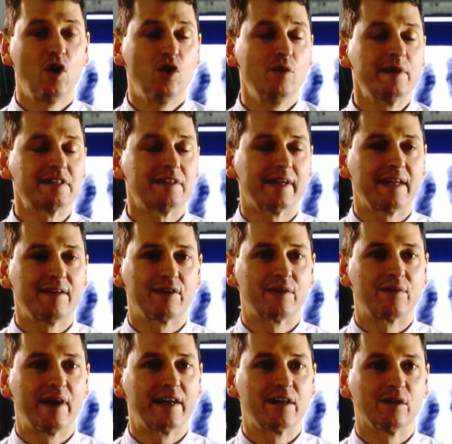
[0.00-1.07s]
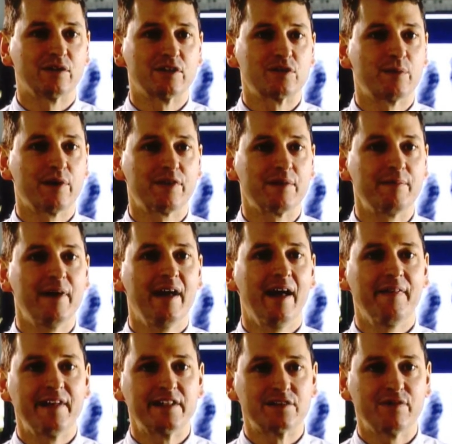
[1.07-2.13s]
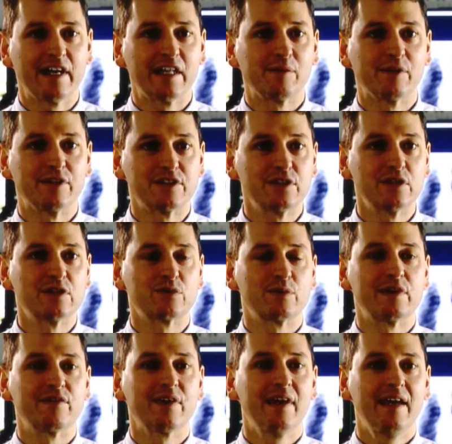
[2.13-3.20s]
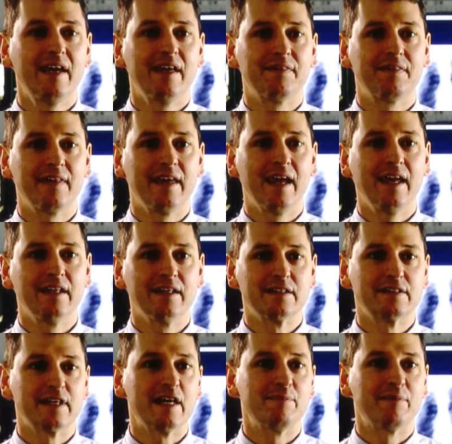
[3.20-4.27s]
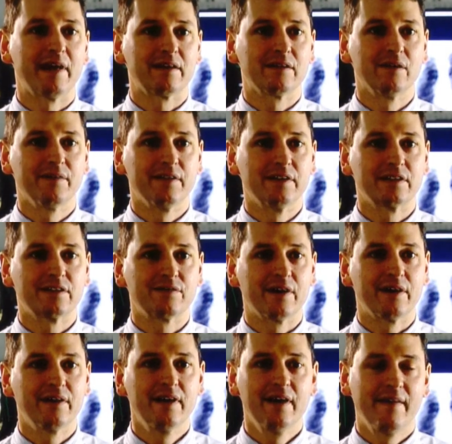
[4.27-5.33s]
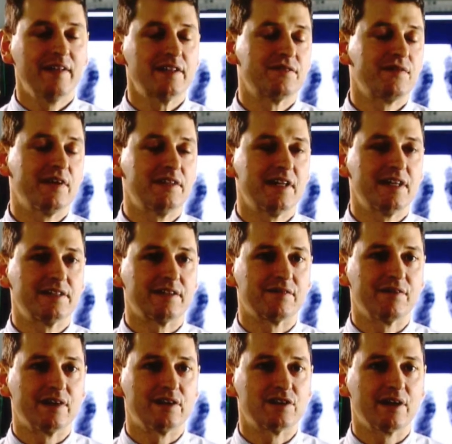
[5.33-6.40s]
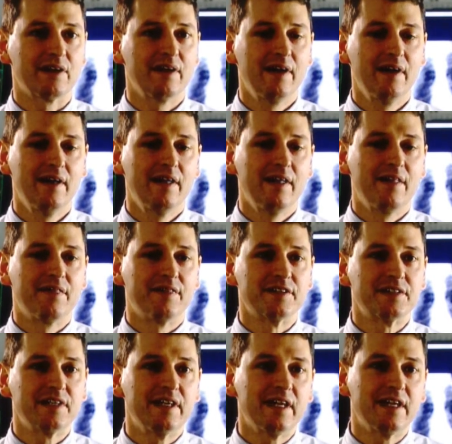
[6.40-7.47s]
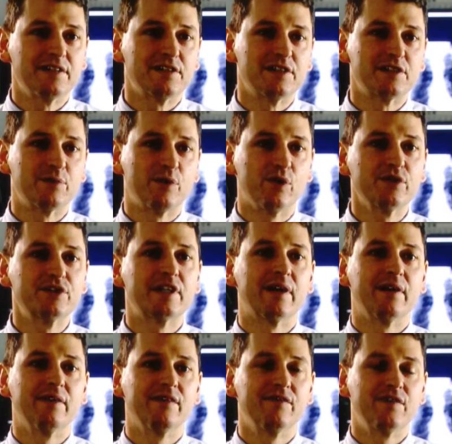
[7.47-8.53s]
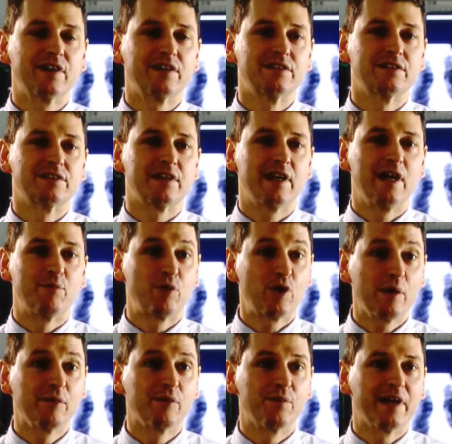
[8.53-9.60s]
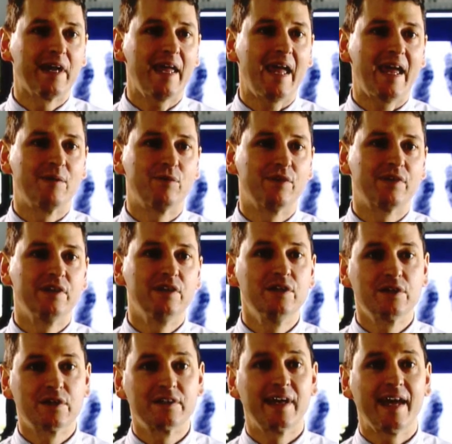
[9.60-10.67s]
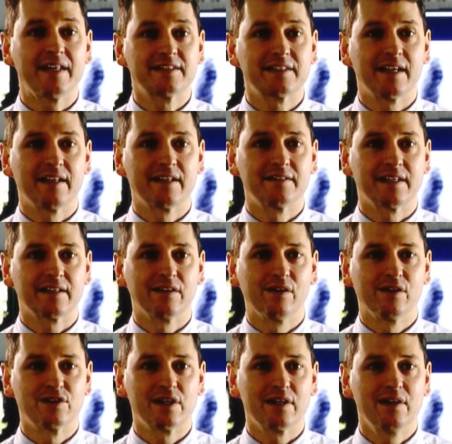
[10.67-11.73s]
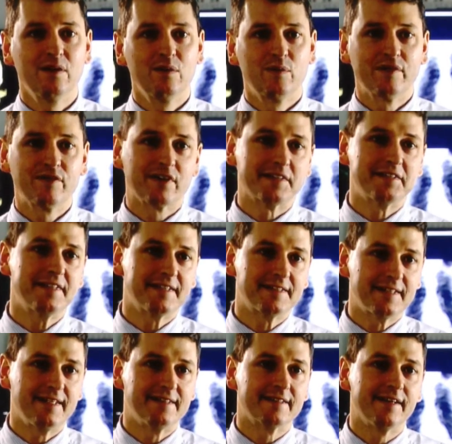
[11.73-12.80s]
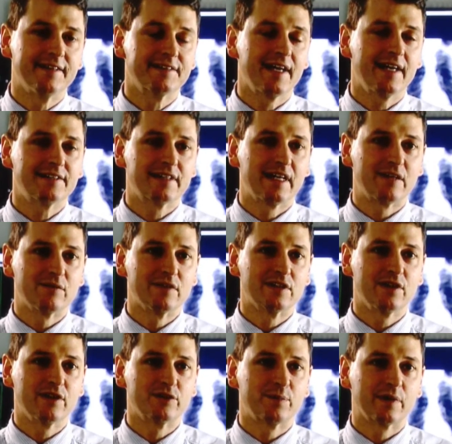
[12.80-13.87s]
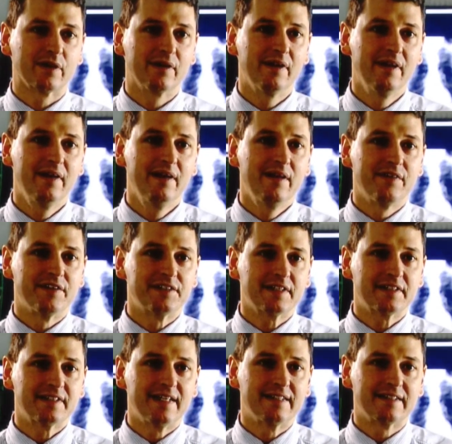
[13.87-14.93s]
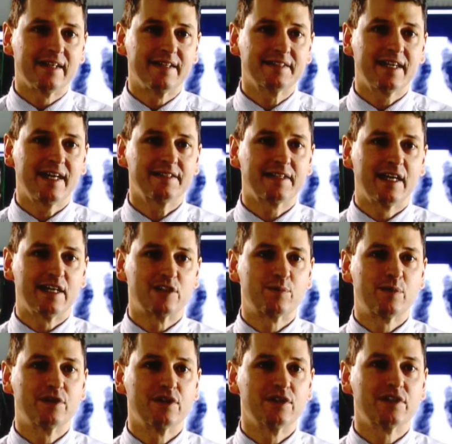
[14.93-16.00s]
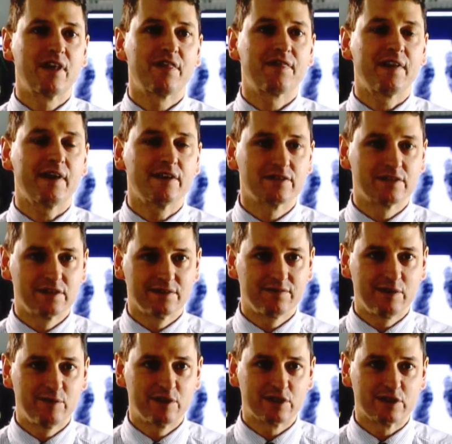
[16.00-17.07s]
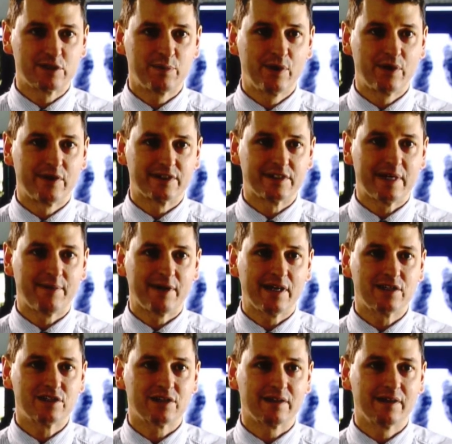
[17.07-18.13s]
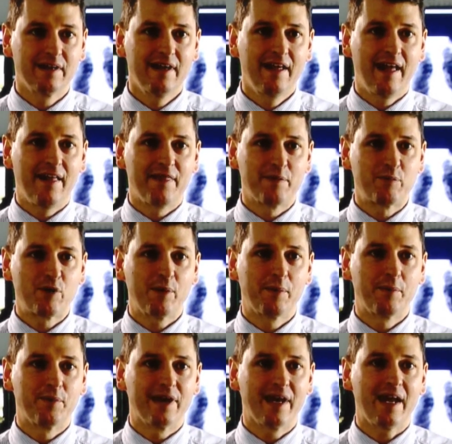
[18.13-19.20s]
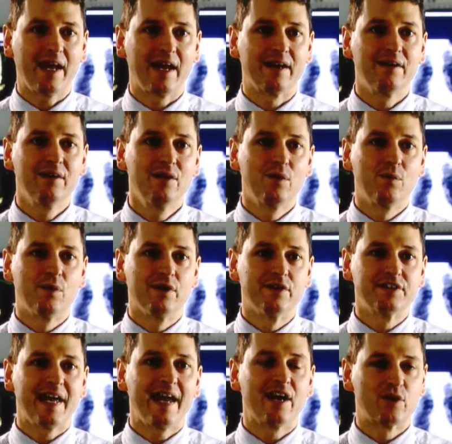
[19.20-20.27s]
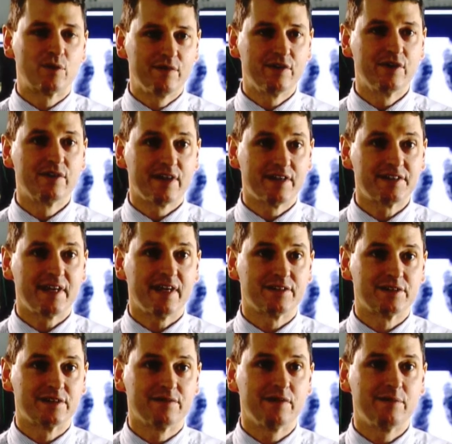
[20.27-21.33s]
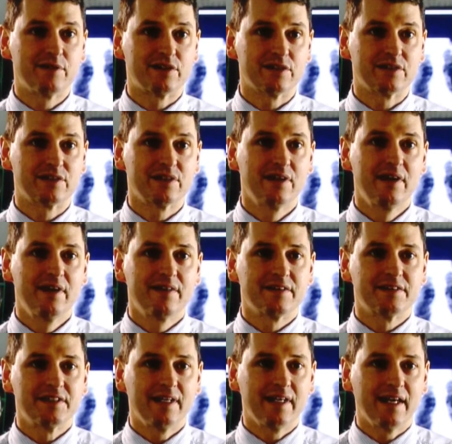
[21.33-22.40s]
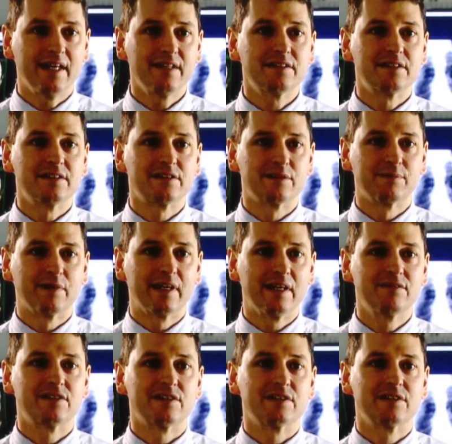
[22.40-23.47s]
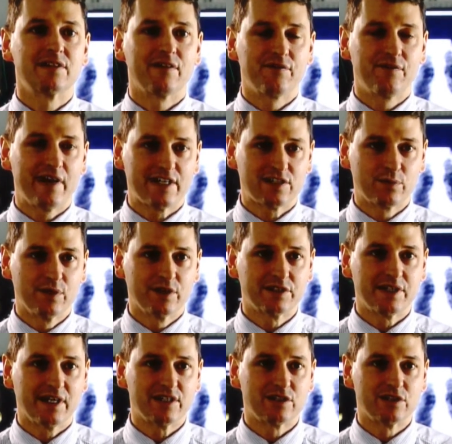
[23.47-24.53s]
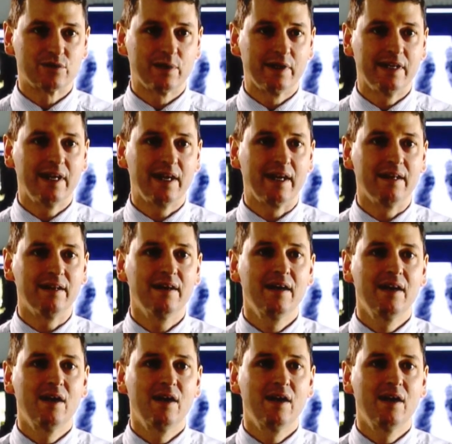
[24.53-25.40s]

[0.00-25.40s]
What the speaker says: almost like having a radiologist with them. And that's available as soon as we've hit the end exam button on the dictaphone. And that's a fantastic feature. The CDN system also fixes a problem we had with the new CAT scanner technology. We've got a 16-slice CAT scanner in this hospital. The 16-slice CAT scanners produce thousands of images per examination, and the problem we had was how to review those thousands of images. The CDN system gives us the fast workstations we need,